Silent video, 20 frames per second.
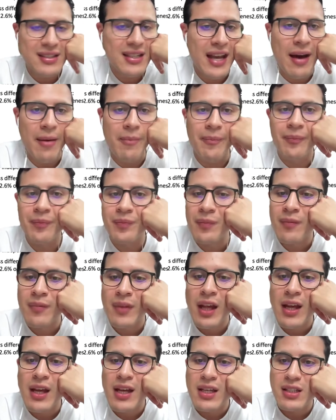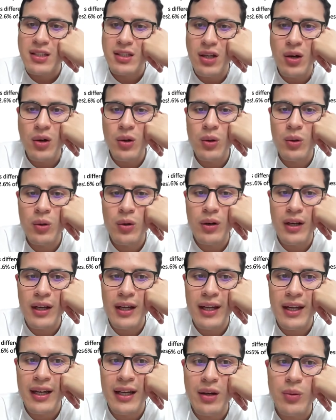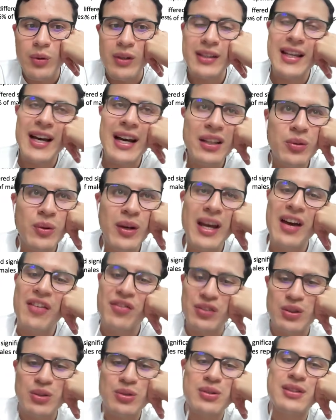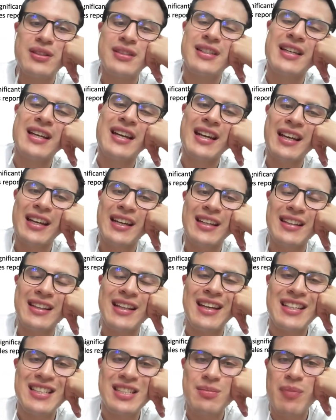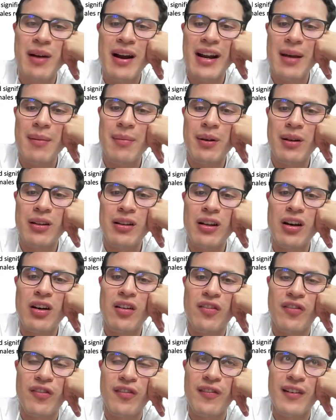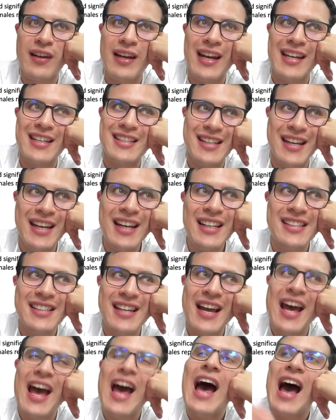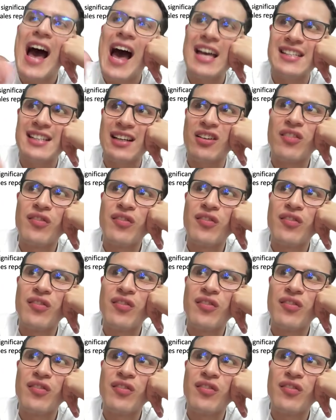Yeah. So with that, we have to see this variable of sex as a